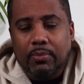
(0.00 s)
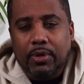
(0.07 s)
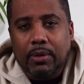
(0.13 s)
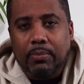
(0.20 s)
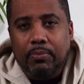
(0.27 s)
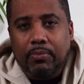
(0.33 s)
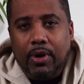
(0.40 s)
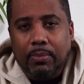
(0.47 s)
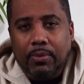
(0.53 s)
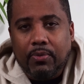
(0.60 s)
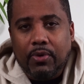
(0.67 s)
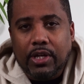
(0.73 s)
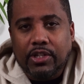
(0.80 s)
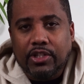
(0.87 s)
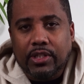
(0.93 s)
but
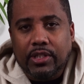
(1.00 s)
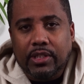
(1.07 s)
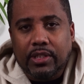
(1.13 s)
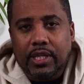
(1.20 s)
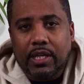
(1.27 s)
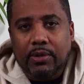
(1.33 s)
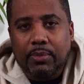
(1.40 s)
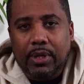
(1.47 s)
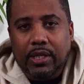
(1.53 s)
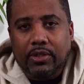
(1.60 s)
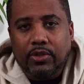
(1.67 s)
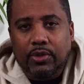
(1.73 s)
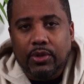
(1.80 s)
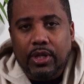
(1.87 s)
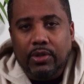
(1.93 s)
preparation is key, making
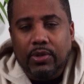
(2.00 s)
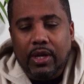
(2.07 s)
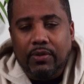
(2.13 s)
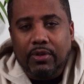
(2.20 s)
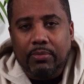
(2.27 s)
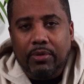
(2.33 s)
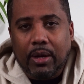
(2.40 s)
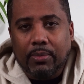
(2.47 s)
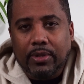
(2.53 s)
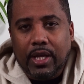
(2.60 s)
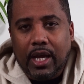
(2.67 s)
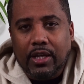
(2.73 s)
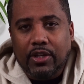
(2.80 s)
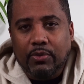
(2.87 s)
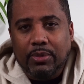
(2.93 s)
sure that you have the proper
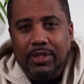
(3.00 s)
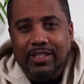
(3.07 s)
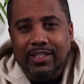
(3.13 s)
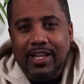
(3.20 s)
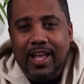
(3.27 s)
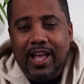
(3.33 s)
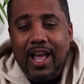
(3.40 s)
documents,